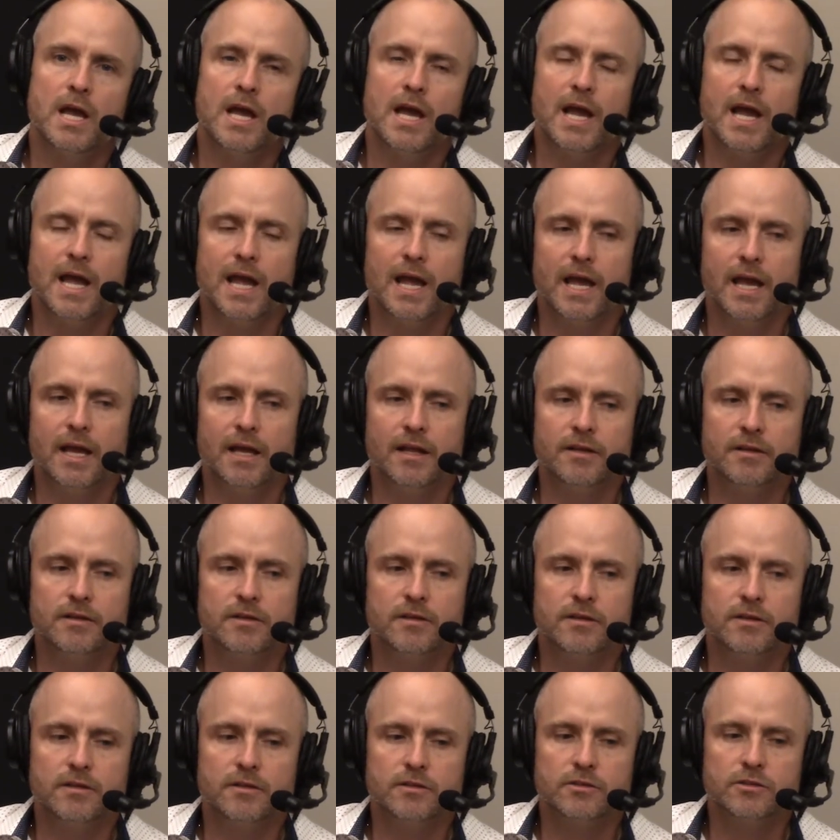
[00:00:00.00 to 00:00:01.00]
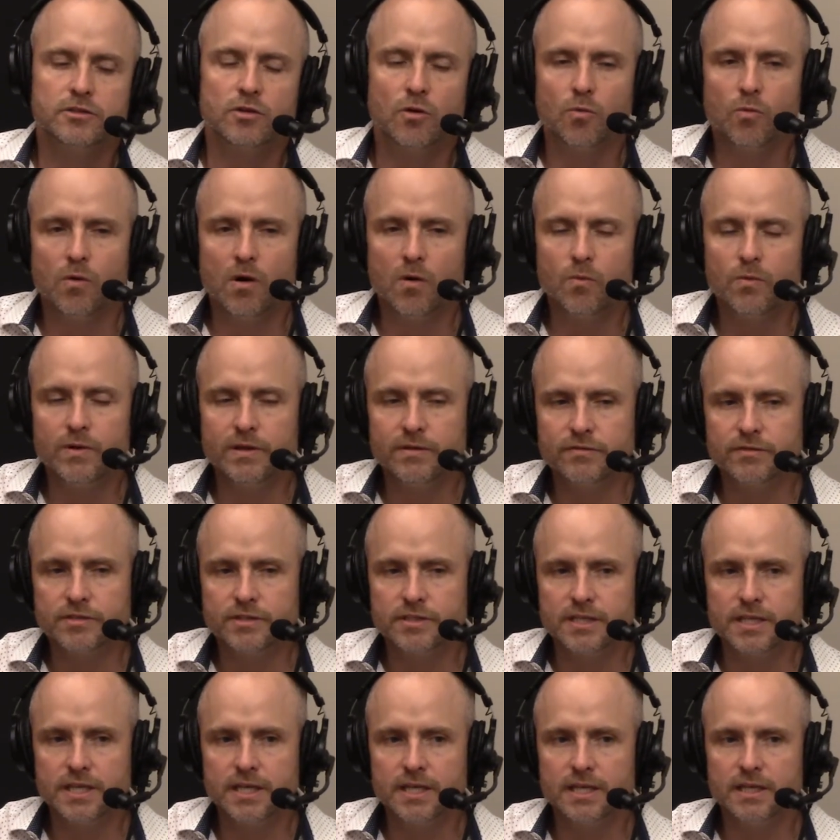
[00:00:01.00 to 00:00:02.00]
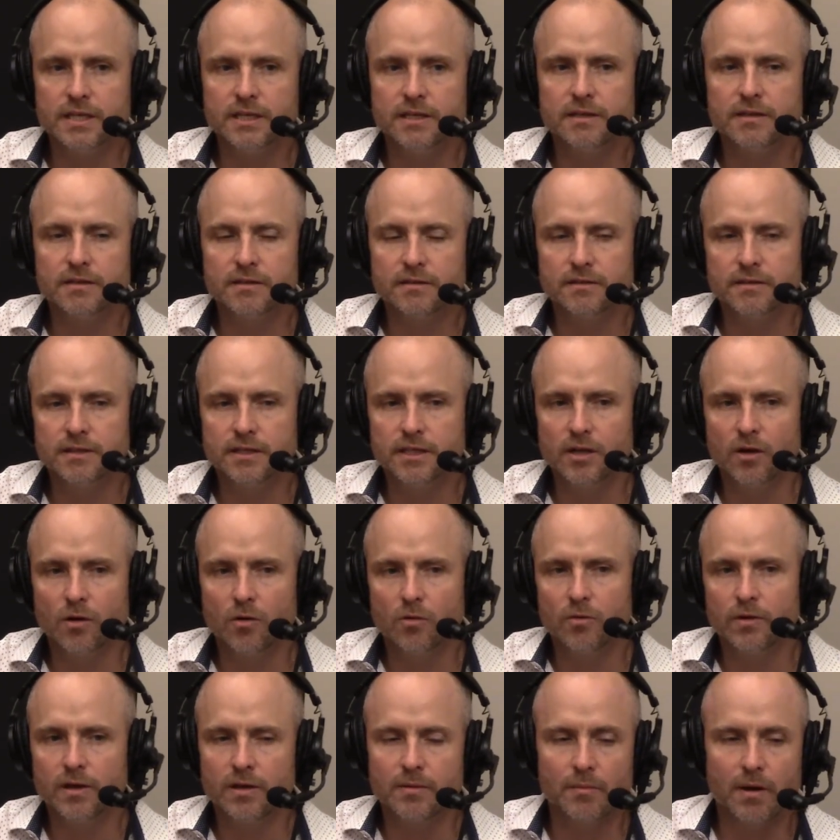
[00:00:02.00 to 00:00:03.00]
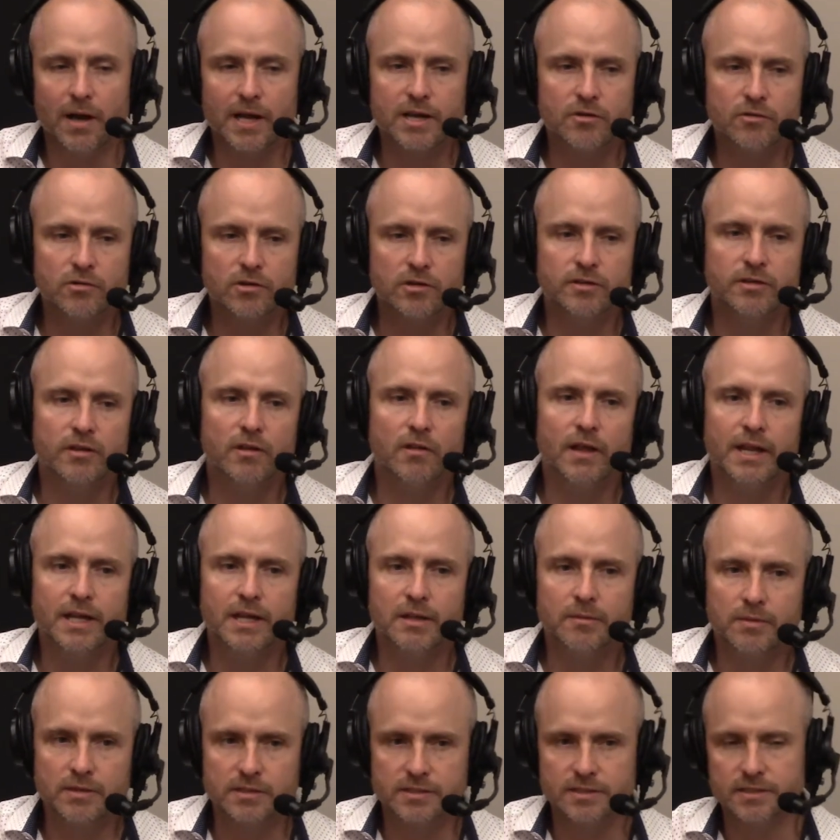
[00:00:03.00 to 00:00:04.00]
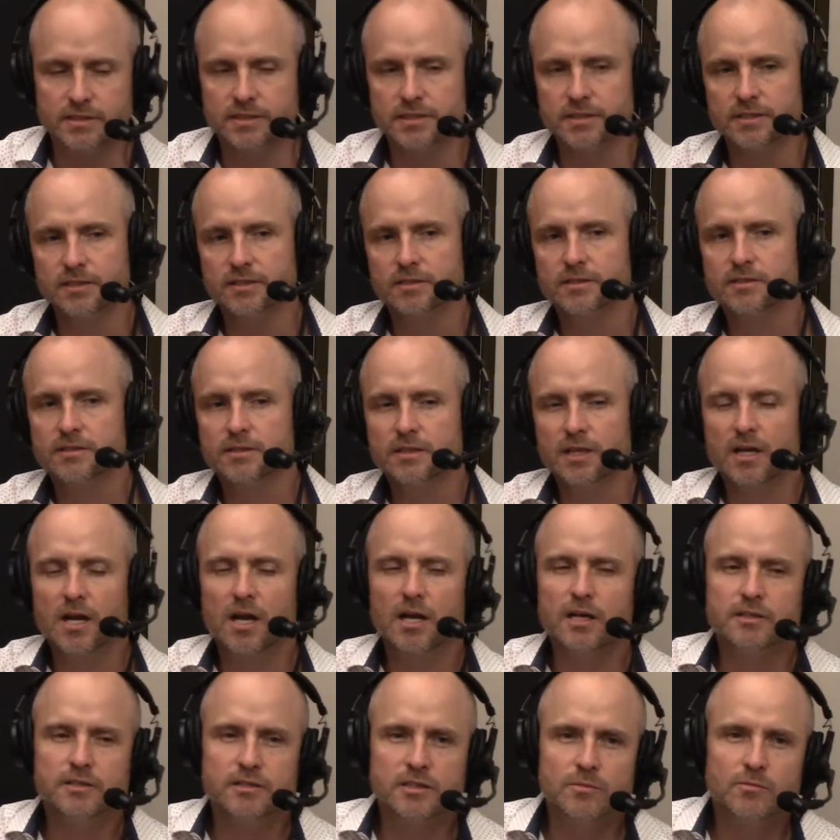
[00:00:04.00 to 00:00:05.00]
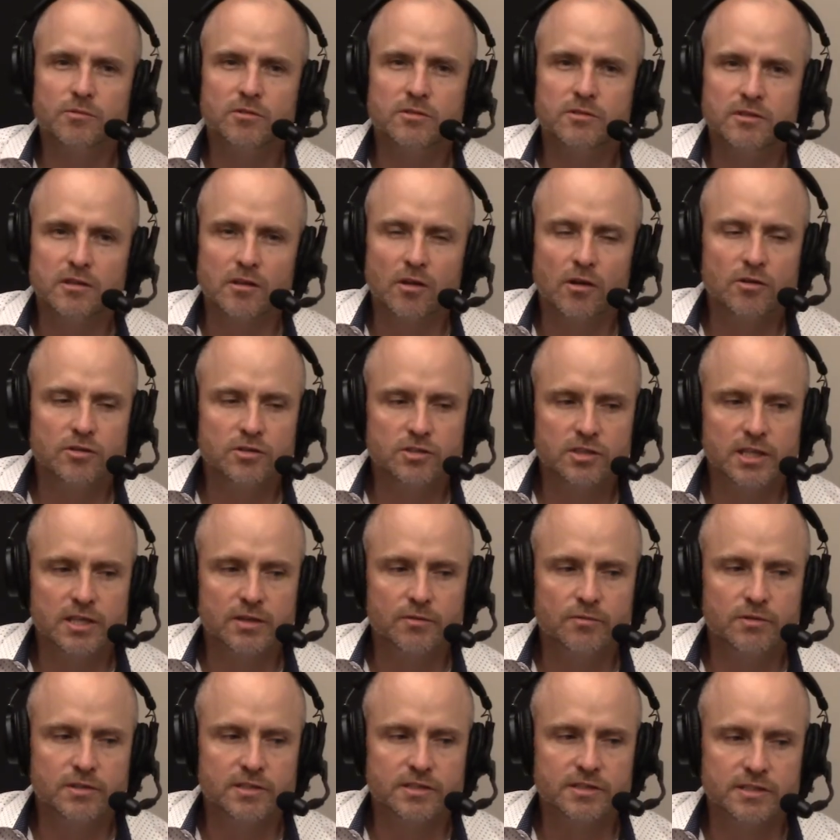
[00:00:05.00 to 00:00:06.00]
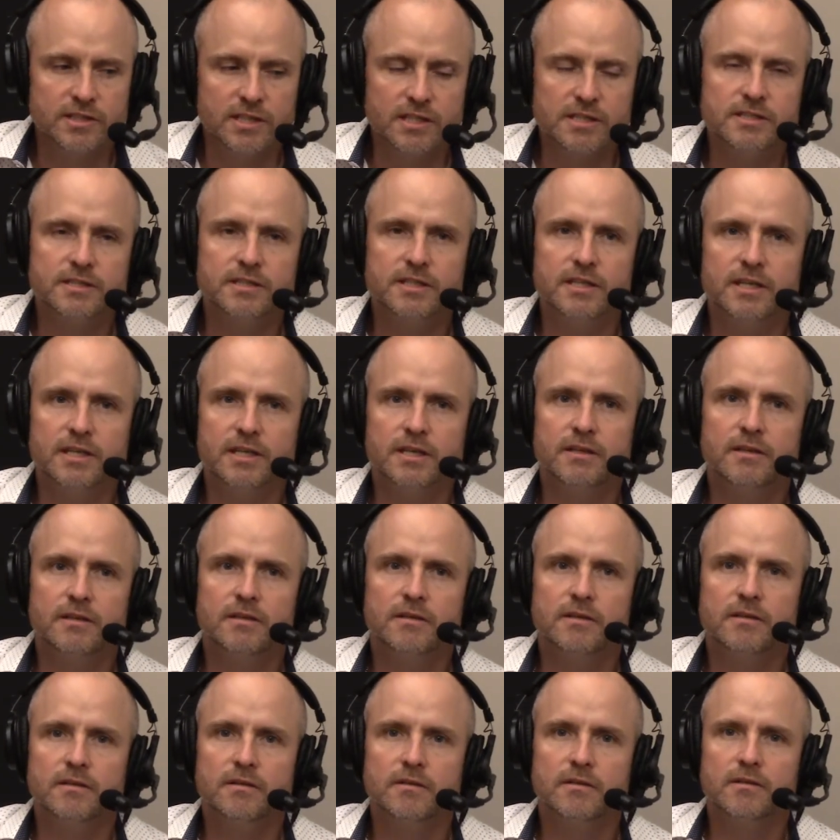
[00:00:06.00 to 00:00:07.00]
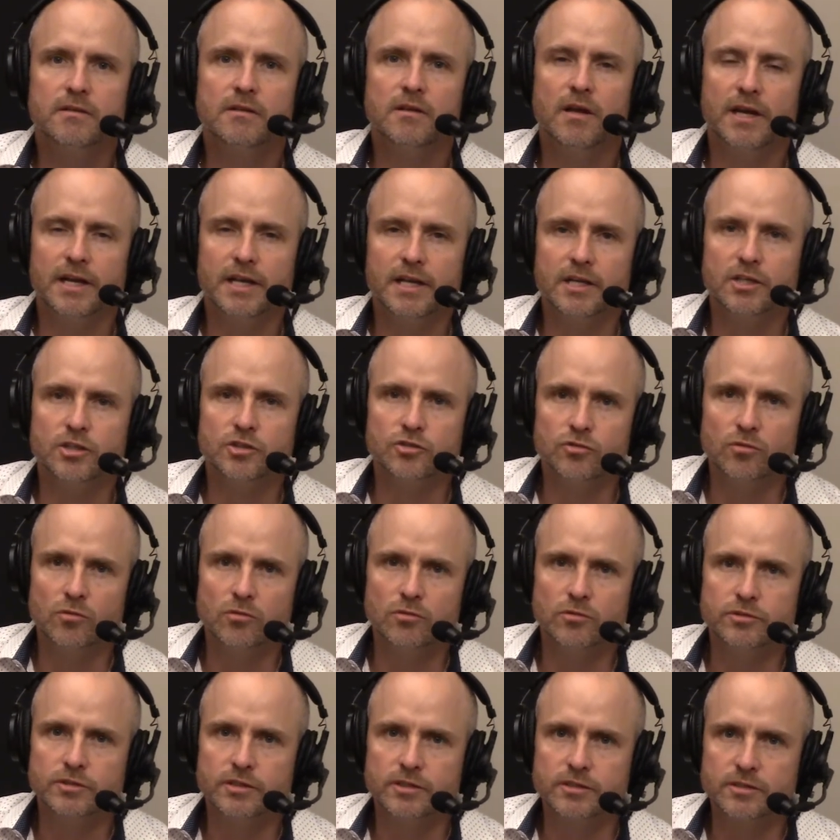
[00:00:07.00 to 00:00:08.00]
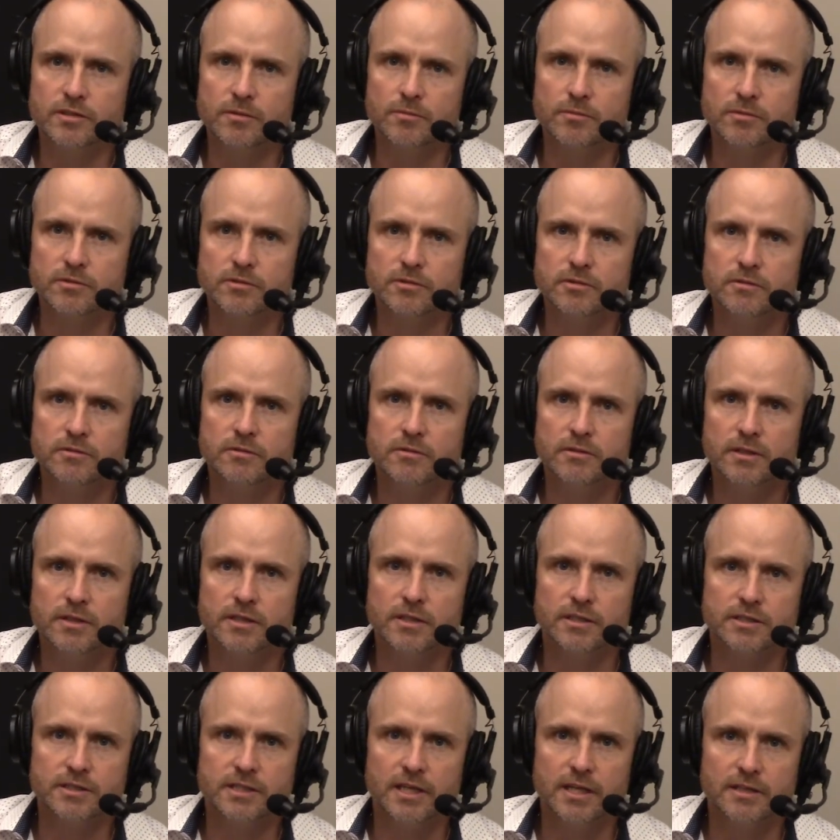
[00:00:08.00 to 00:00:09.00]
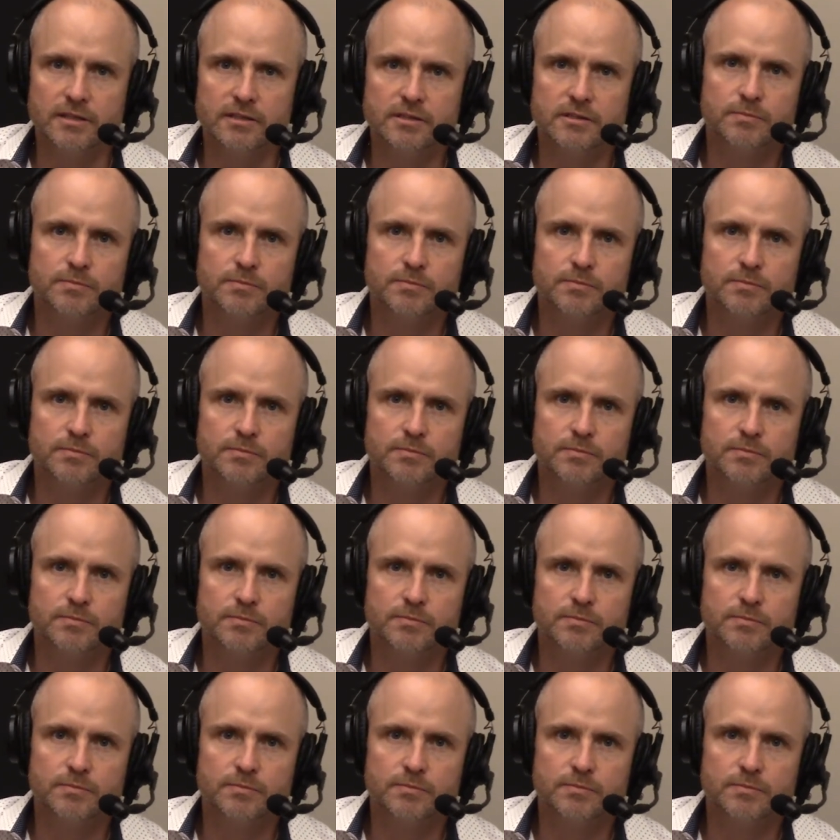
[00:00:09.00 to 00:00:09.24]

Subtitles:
And so what we've seen, you know, in my career in the lighting business is the customer is largely resisting lighting control systems in a sense